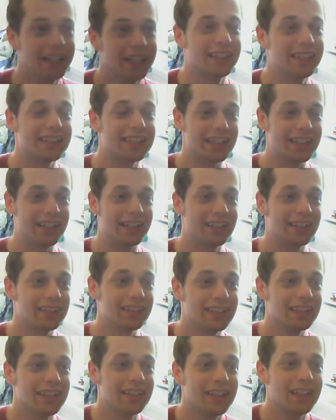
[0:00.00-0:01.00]
It's like,
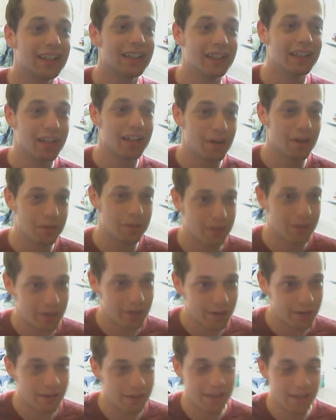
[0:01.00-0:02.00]
oh yeah, we just
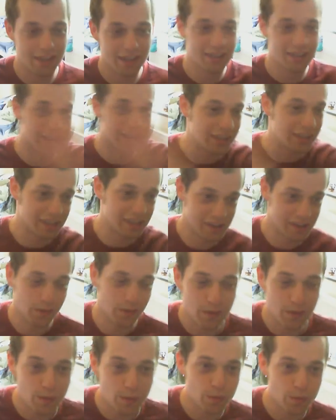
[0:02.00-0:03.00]
use this as the
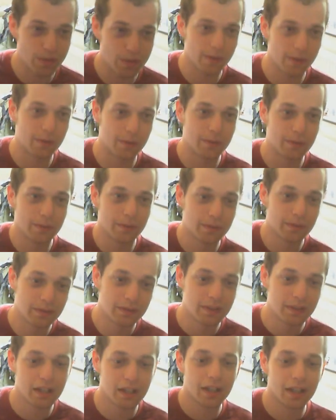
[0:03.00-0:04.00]
accuser and
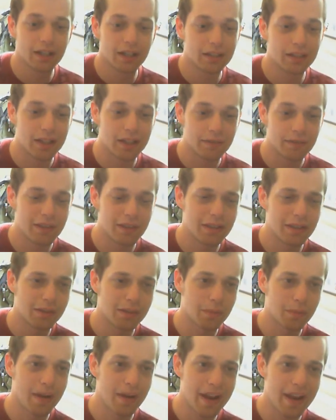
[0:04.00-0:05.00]
give this
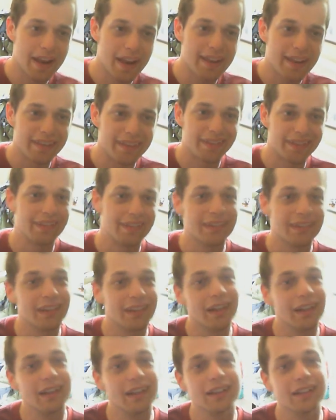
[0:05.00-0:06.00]
away and
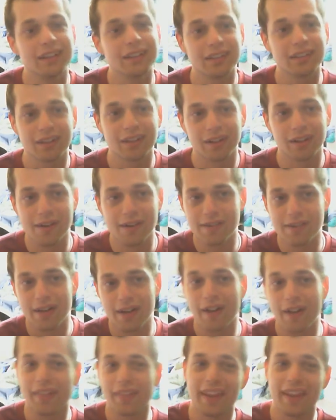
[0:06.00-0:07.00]
can't
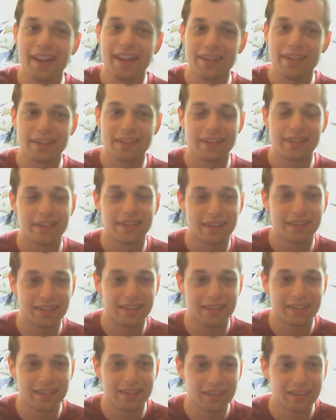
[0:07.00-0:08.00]
sell this and
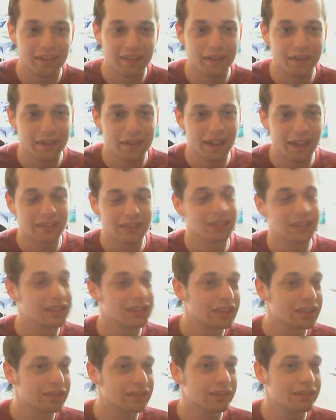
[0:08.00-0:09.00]
all that
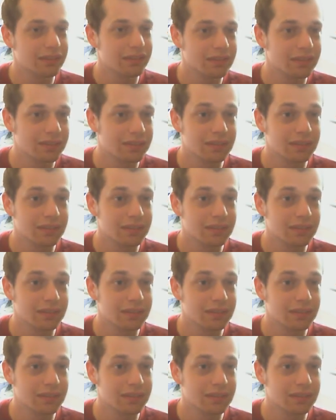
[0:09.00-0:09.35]
sort of